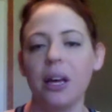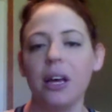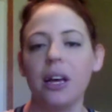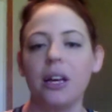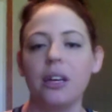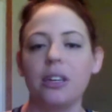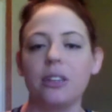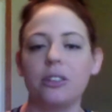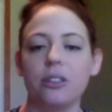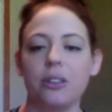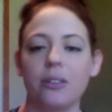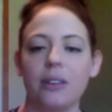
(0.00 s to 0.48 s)

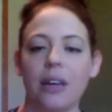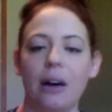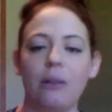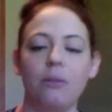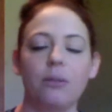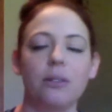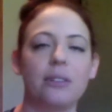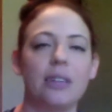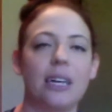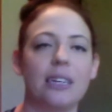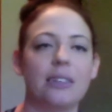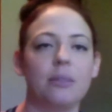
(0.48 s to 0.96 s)
So
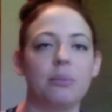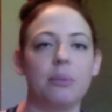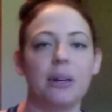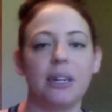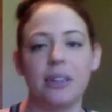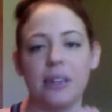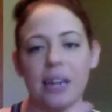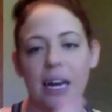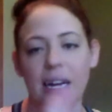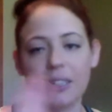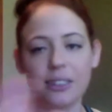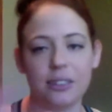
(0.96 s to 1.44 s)
that's my
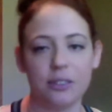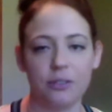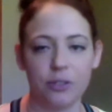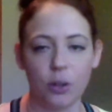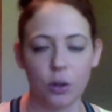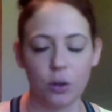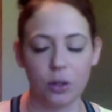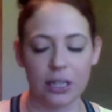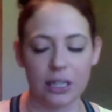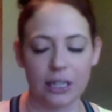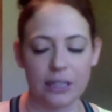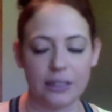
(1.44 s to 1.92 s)
next
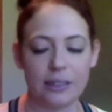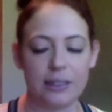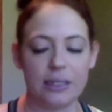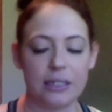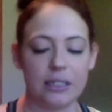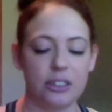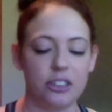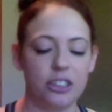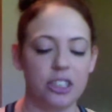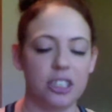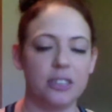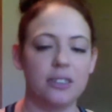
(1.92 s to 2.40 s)
focus,
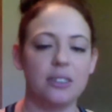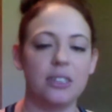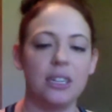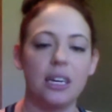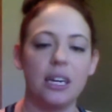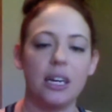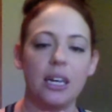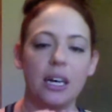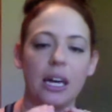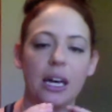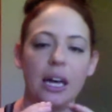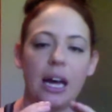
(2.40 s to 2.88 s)
is just
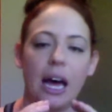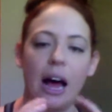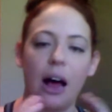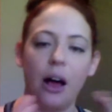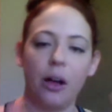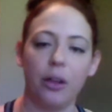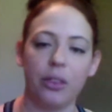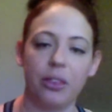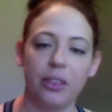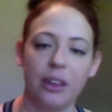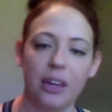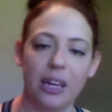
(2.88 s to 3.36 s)

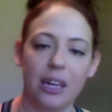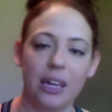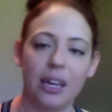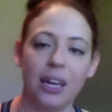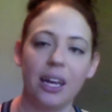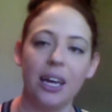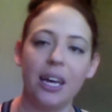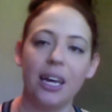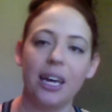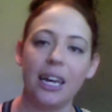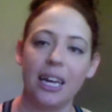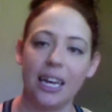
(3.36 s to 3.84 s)
healthy
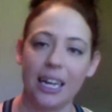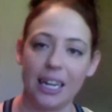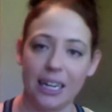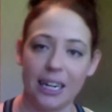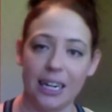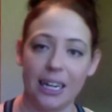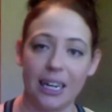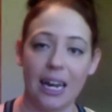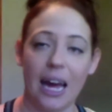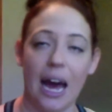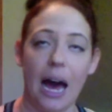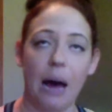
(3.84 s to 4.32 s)

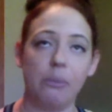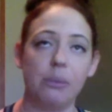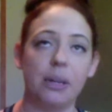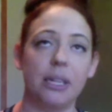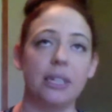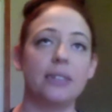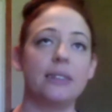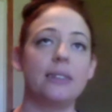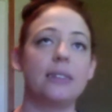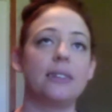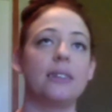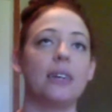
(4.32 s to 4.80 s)
eating
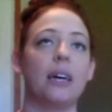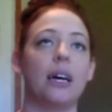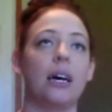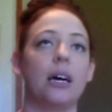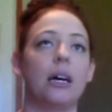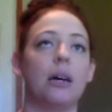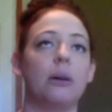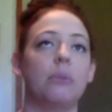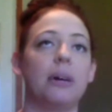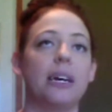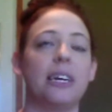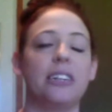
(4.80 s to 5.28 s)
habits,
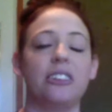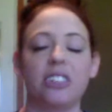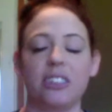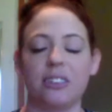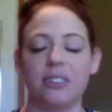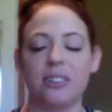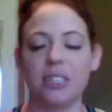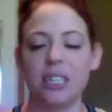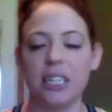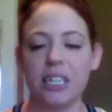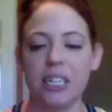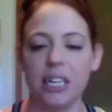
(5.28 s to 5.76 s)
and
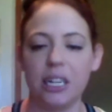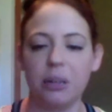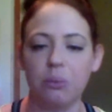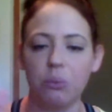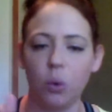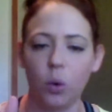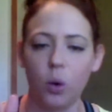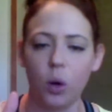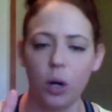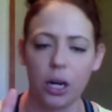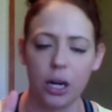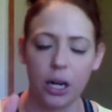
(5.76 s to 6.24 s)
just eating
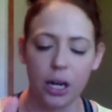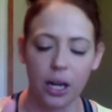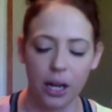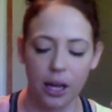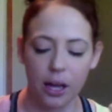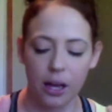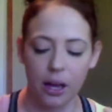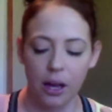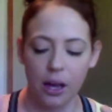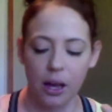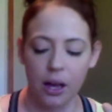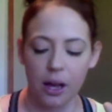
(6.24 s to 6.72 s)
more,
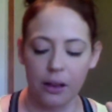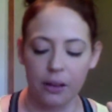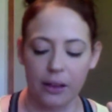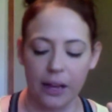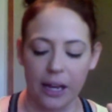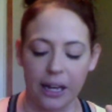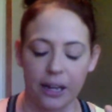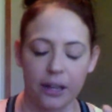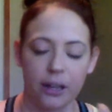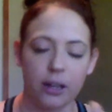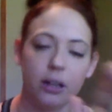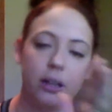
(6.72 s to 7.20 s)

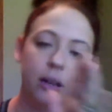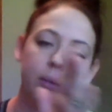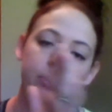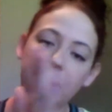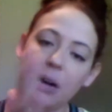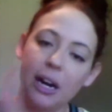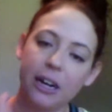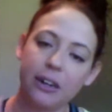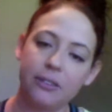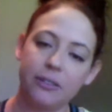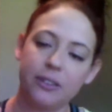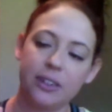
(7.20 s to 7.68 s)
like
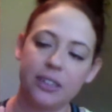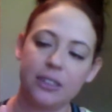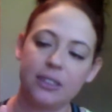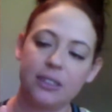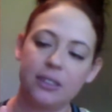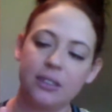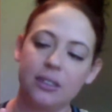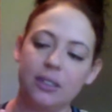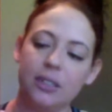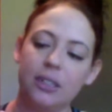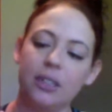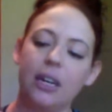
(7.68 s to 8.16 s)

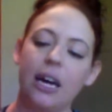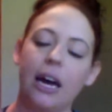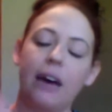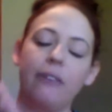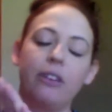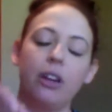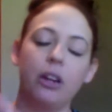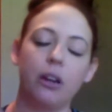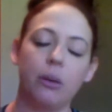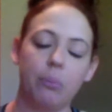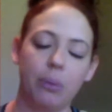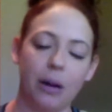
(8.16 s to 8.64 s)
breakfast,
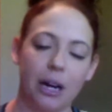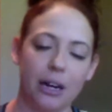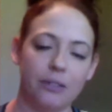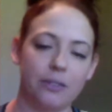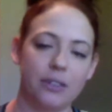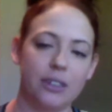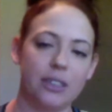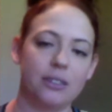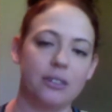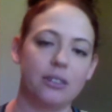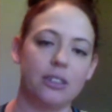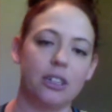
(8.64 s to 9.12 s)
having a
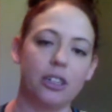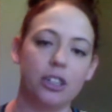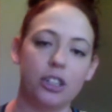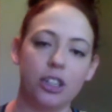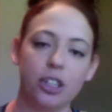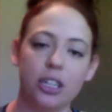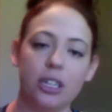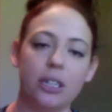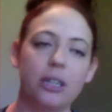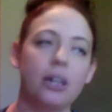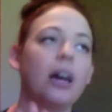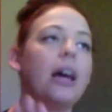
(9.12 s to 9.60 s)
breakfast, a
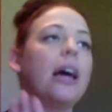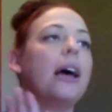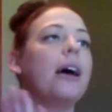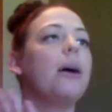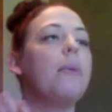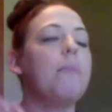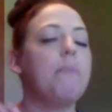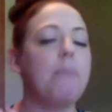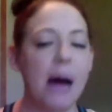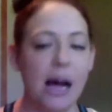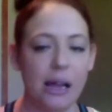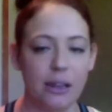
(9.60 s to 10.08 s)
good
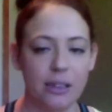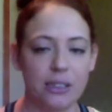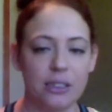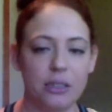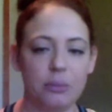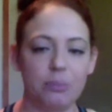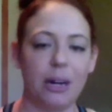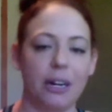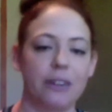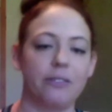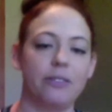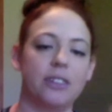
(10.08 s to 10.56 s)
balanced
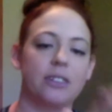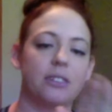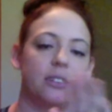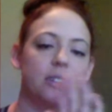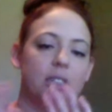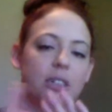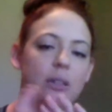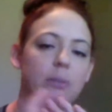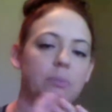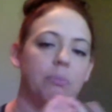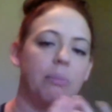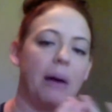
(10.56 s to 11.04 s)
breakfast, a
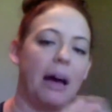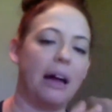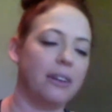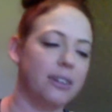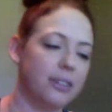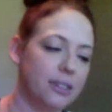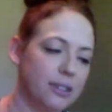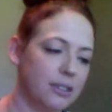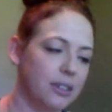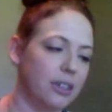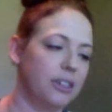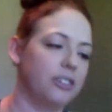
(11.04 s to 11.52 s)
good
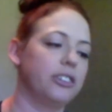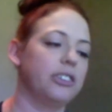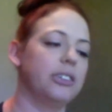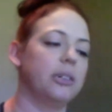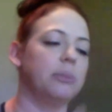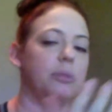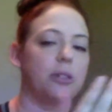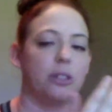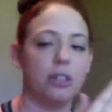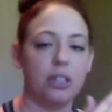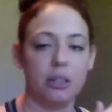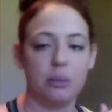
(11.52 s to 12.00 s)
balanced lunch, and a
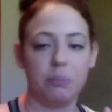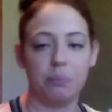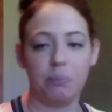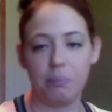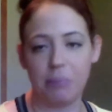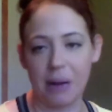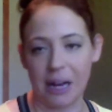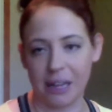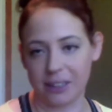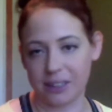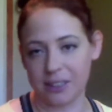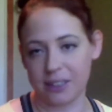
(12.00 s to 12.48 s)
good
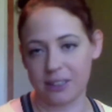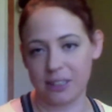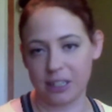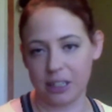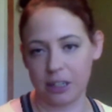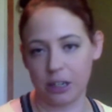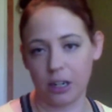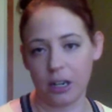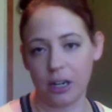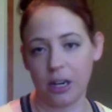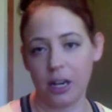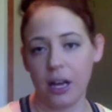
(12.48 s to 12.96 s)
balanced
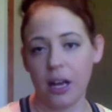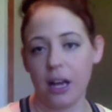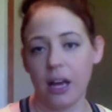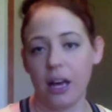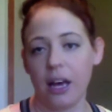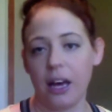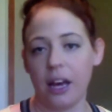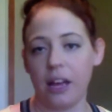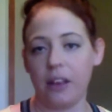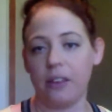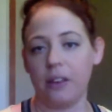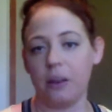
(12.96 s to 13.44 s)
dinner,
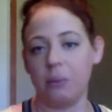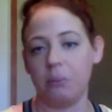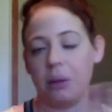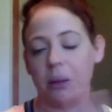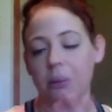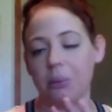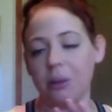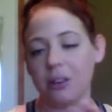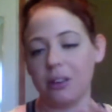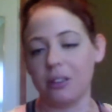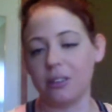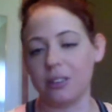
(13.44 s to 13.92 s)
and then
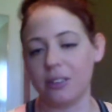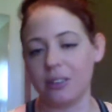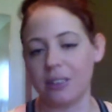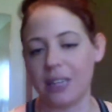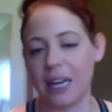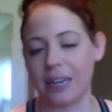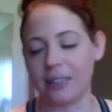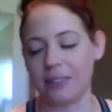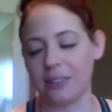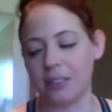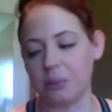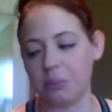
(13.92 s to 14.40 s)
maybe little
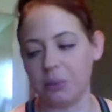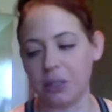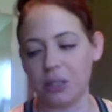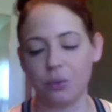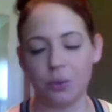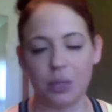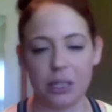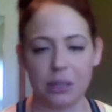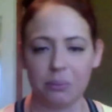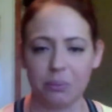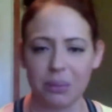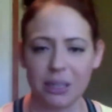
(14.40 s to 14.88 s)
snacks in
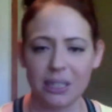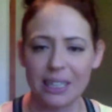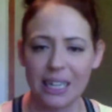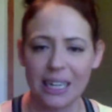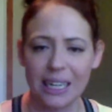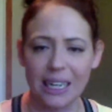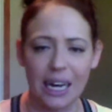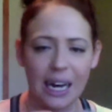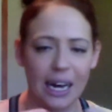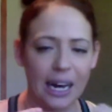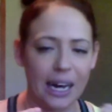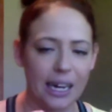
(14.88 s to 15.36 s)
between. But, like,
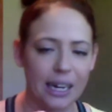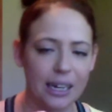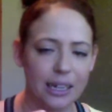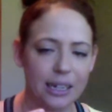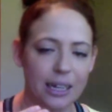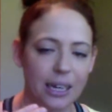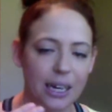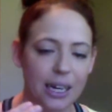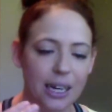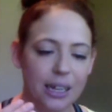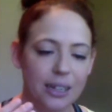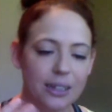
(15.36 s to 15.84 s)
I
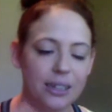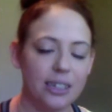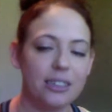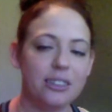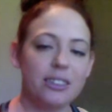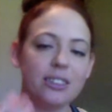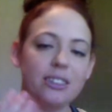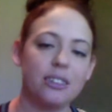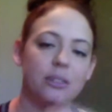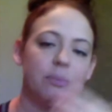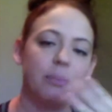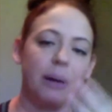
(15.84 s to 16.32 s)
need to
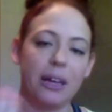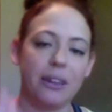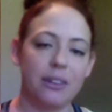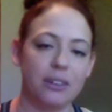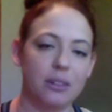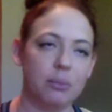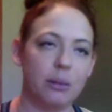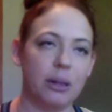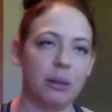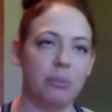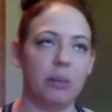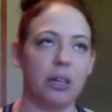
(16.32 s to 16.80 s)
just balance
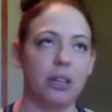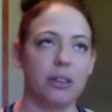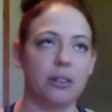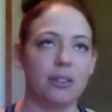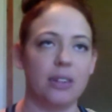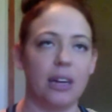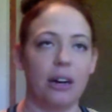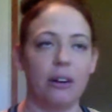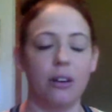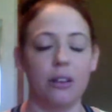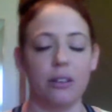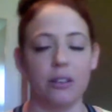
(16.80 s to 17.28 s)
my meals
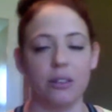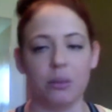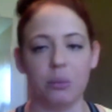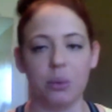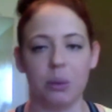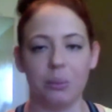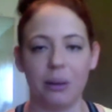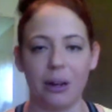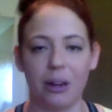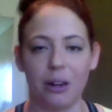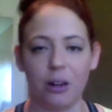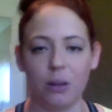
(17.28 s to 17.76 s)
out a little bit
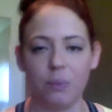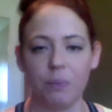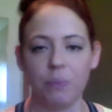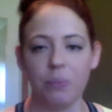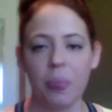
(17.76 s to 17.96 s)
better.